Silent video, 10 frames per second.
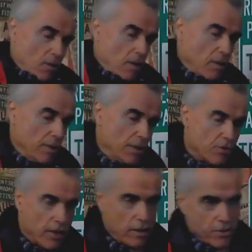oh, these
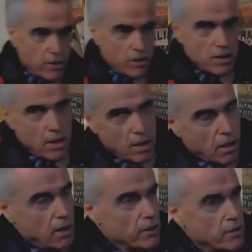trailers aren't
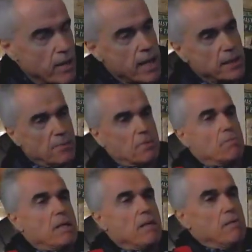all they're cracked up to
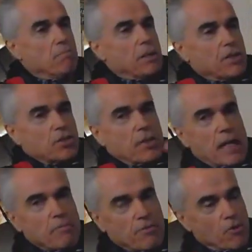be. Plus the
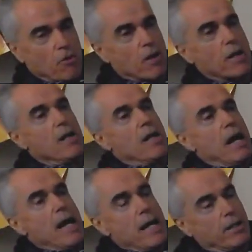night before, I
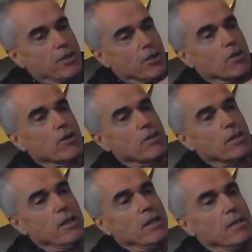had to turn
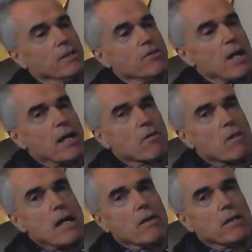the, the trike
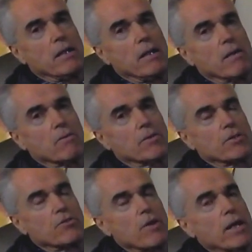around in there with the
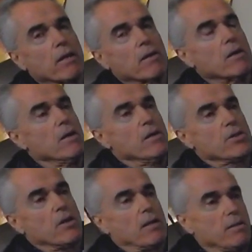trailer,
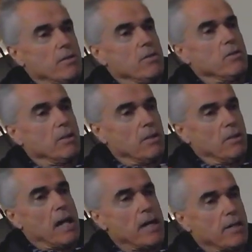so I do,
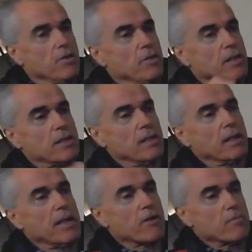had to do these
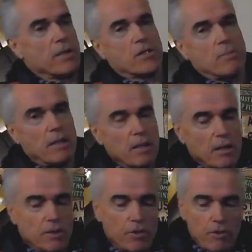little increments. I mean,
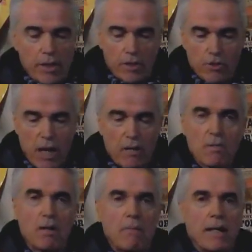turning a trike
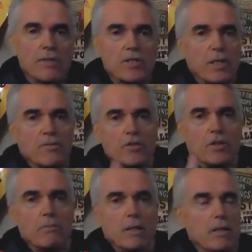around by itself is
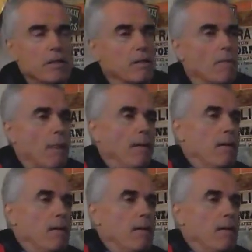no big deal.